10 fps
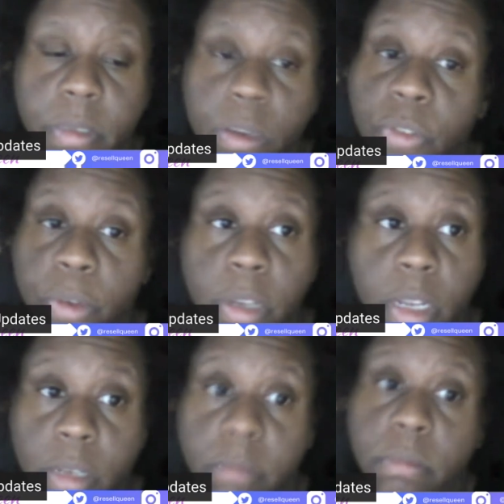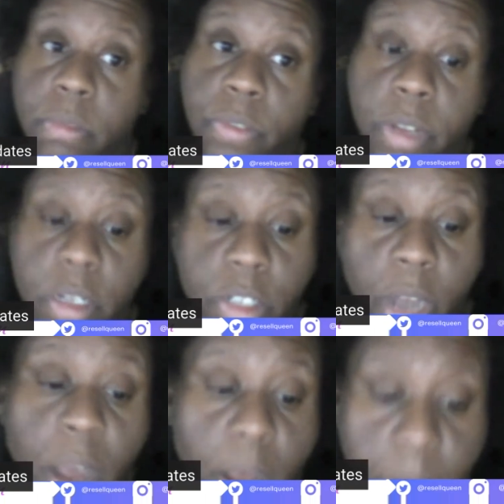if you need a
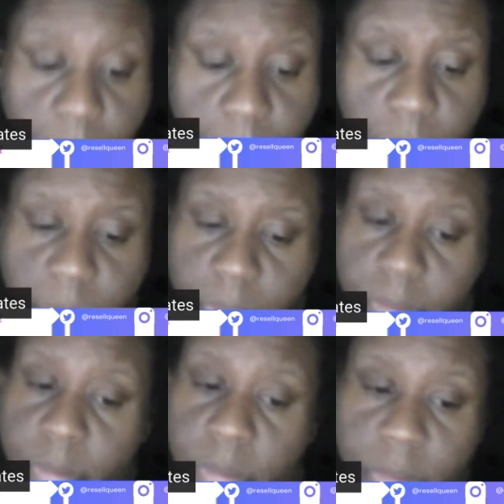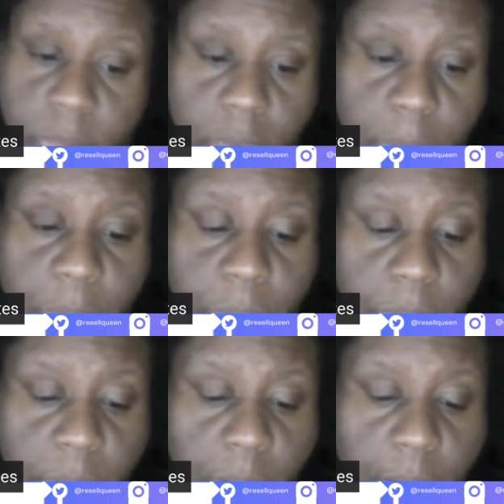job, I'm sure
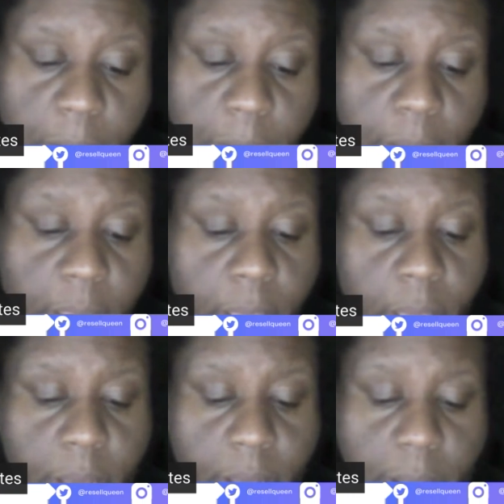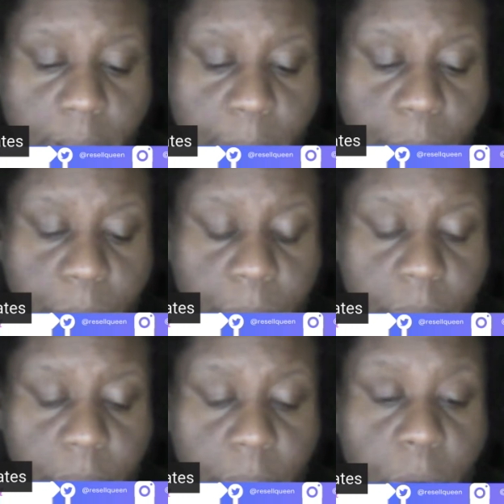they're hiring.
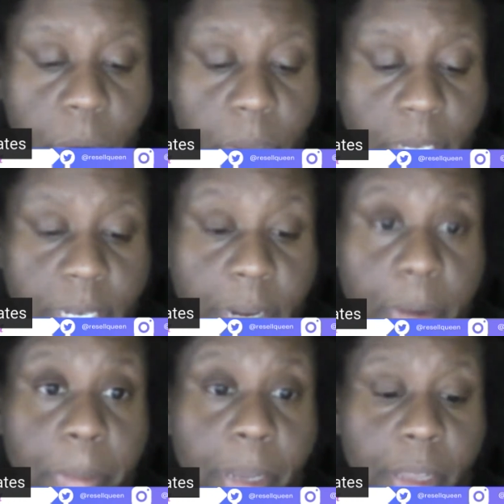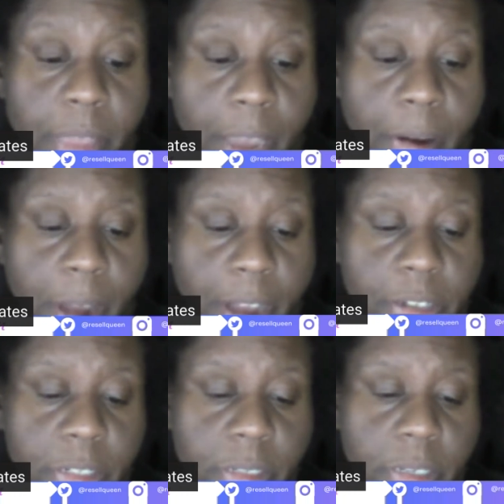Locally near me, they are
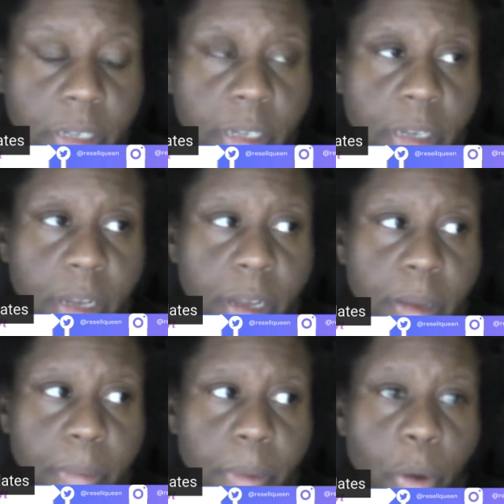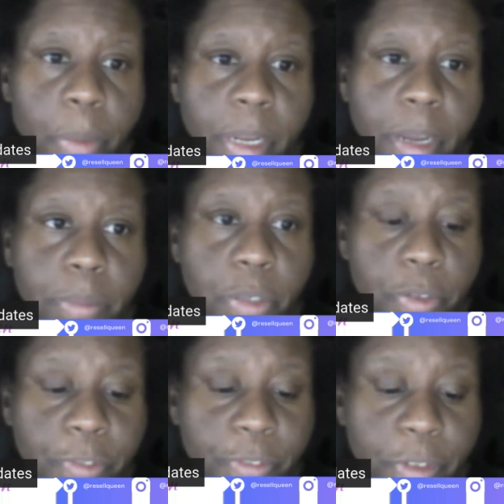actually opening up 2
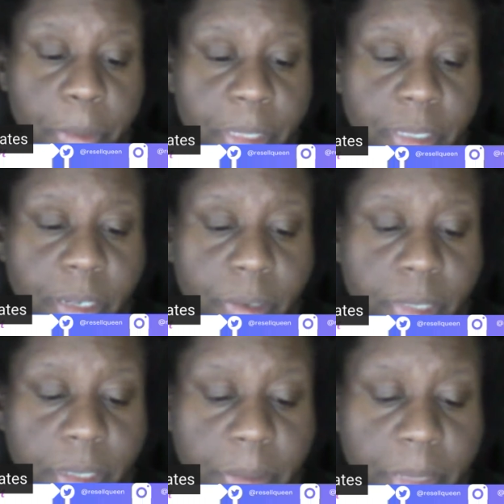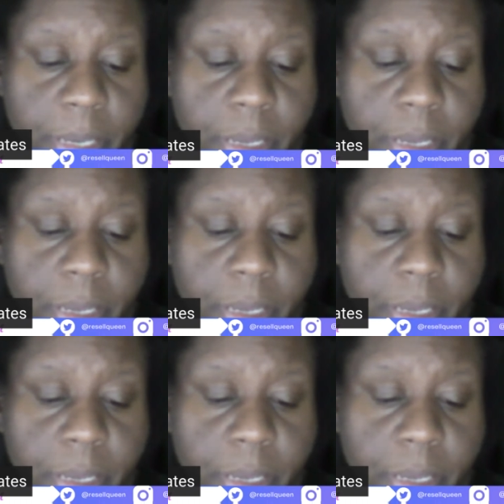fulfillment centers near me.